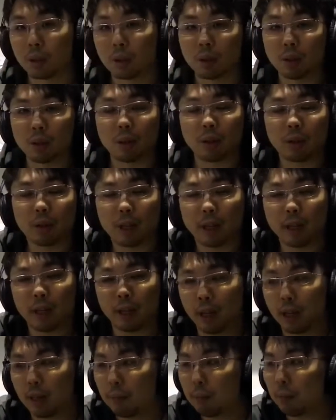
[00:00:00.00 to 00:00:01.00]
Okay,
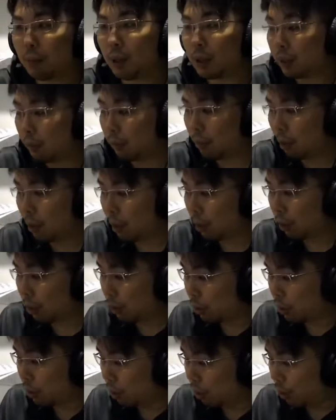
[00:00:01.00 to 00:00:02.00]
plastic bottles.
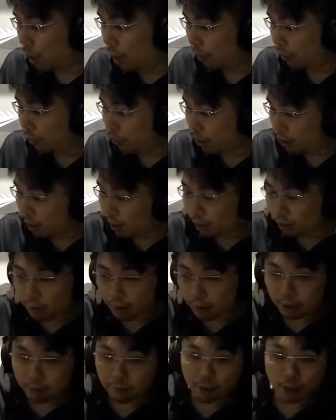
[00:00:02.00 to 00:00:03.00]
So after you
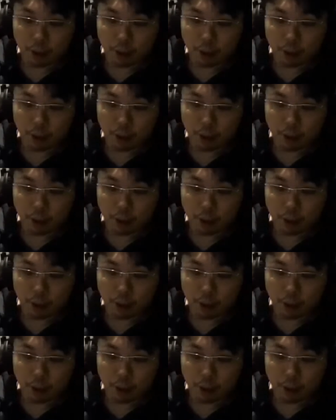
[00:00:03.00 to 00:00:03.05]
have